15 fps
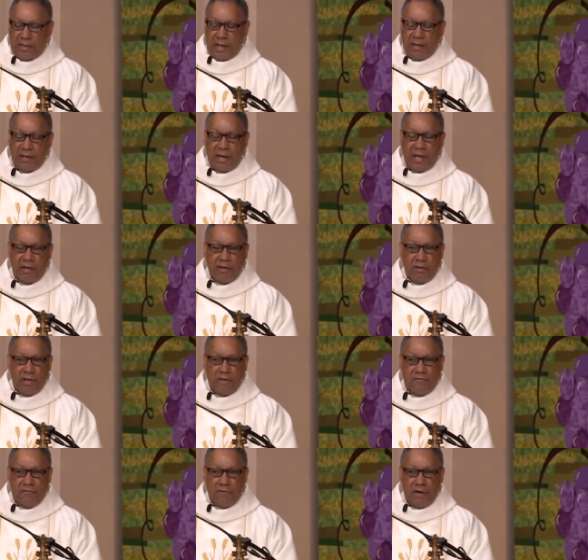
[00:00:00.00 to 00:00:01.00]
done not
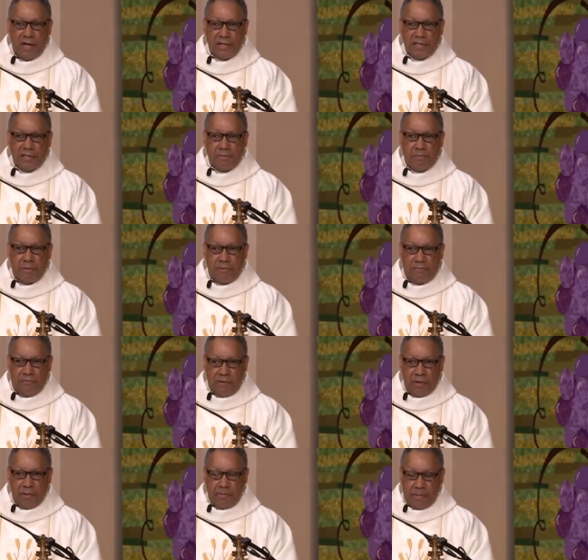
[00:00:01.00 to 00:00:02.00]
only for us, but
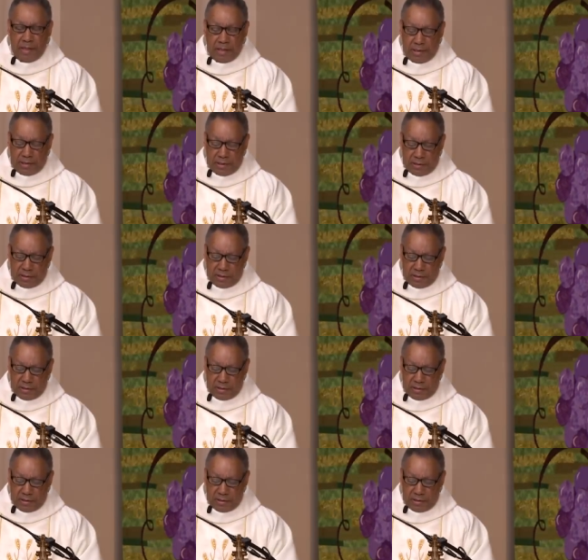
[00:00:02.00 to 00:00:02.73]
for the many.